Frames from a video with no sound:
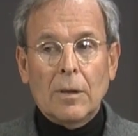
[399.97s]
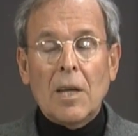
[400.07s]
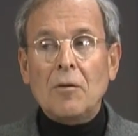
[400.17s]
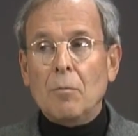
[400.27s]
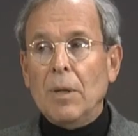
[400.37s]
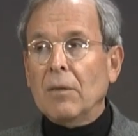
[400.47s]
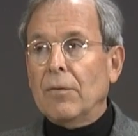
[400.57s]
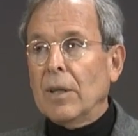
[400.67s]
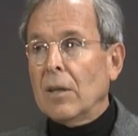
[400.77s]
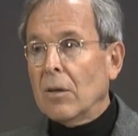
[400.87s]
That's a big
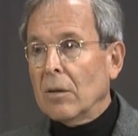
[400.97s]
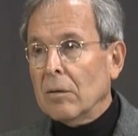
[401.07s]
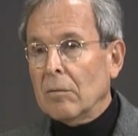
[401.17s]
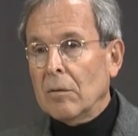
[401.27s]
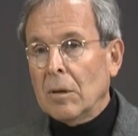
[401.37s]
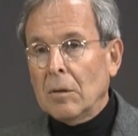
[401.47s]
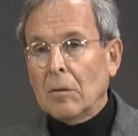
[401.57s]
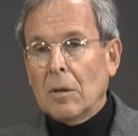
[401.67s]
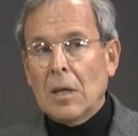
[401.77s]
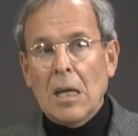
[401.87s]
figure.
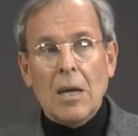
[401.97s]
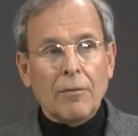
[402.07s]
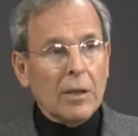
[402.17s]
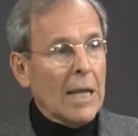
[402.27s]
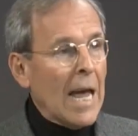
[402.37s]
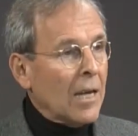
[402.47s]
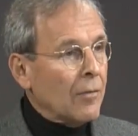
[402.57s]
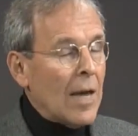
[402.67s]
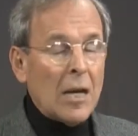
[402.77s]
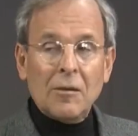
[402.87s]
If lack
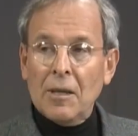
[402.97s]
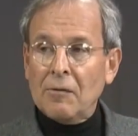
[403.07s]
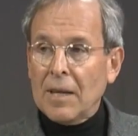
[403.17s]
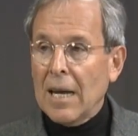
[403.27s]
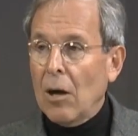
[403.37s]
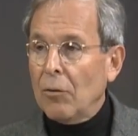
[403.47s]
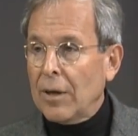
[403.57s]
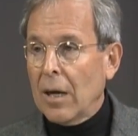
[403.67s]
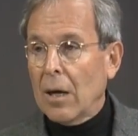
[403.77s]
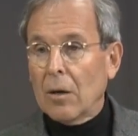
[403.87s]
of access to
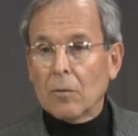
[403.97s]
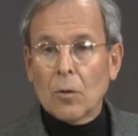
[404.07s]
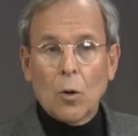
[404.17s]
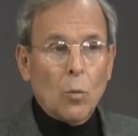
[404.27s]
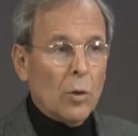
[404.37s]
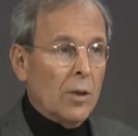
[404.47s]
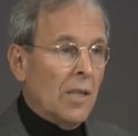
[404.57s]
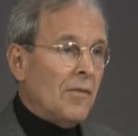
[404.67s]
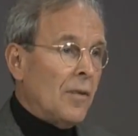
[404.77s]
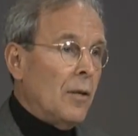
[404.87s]
health care were
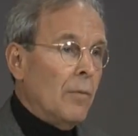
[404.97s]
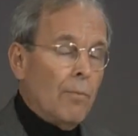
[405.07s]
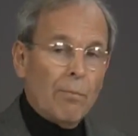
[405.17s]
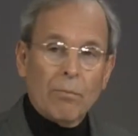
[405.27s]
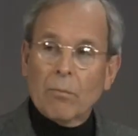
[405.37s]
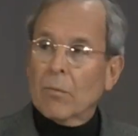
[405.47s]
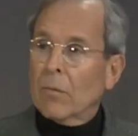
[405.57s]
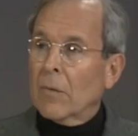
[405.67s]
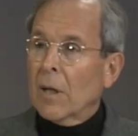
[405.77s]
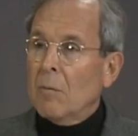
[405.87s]
listed
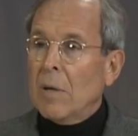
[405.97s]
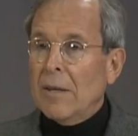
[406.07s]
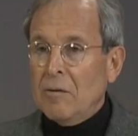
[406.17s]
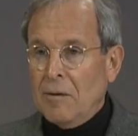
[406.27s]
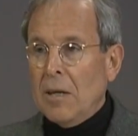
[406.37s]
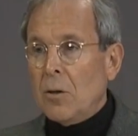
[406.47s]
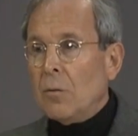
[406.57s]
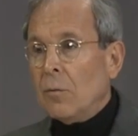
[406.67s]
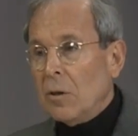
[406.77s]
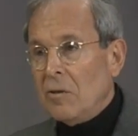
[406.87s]
by the Center
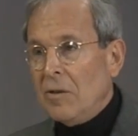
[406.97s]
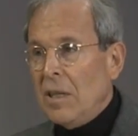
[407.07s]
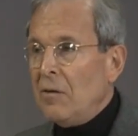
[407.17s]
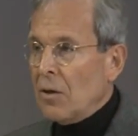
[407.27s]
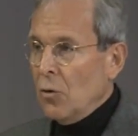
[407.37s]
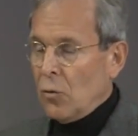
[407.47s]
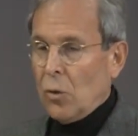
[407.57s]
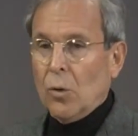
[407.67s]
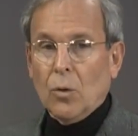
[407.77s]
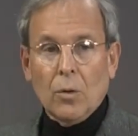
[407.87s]
for Disease
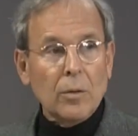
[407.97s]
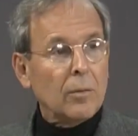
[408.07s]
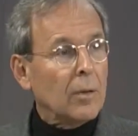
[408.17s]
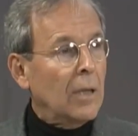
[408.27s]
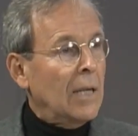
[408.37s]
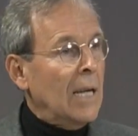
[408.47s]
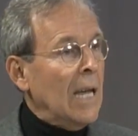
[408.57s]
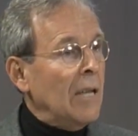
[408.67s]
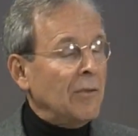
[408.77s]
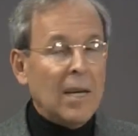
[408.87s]
Control
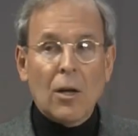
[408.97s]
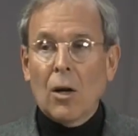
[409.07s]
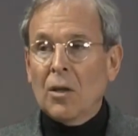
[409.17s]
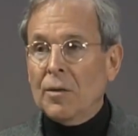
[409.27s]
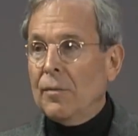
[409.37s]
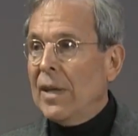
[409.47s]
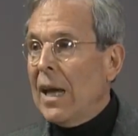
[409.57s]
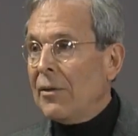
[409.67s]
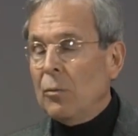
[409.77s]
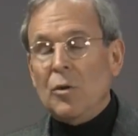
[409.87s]
as a cause of
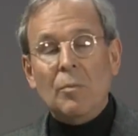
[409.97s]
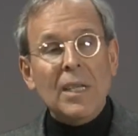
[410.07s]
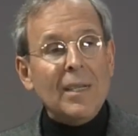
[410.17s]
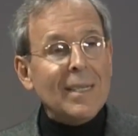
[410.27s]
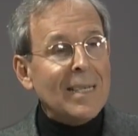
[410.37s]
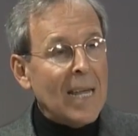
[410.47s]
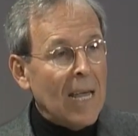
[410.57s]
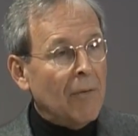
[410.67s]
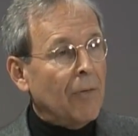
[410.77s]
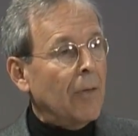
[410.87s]
death, it would be the
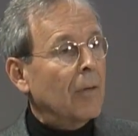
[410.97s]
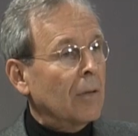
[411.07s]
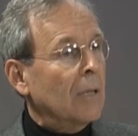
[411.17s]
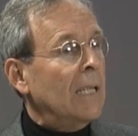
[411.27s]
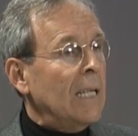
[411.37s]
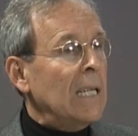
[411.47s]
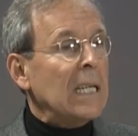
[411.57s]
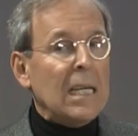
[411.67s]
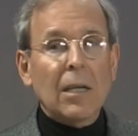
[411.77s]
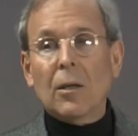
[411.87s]
10th
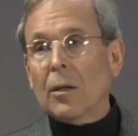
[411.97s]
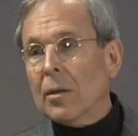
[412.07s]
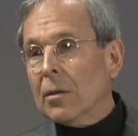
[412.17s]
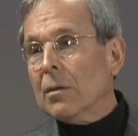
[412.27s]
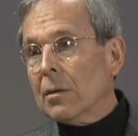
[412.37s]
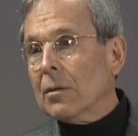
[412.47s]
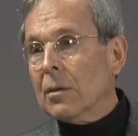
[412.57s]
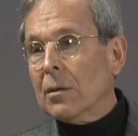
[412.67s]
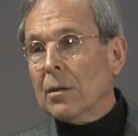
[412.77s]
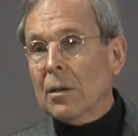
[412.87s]
leading killer
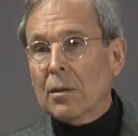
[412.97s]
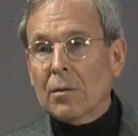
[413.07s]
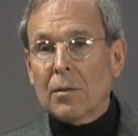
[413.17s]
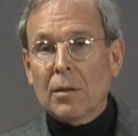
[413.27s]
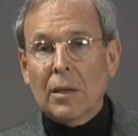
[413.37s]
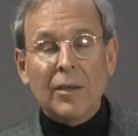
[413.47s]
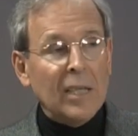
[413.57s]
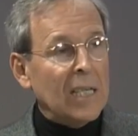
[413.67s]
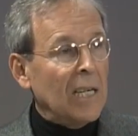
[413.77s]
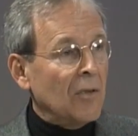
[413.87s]
in
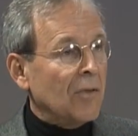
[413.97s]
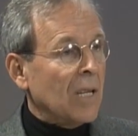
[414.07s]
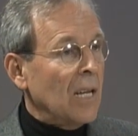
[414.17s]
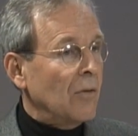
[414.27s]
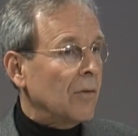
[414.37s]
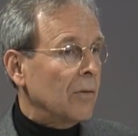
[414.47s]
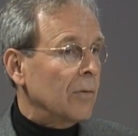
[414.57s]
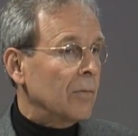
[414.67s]
the United States.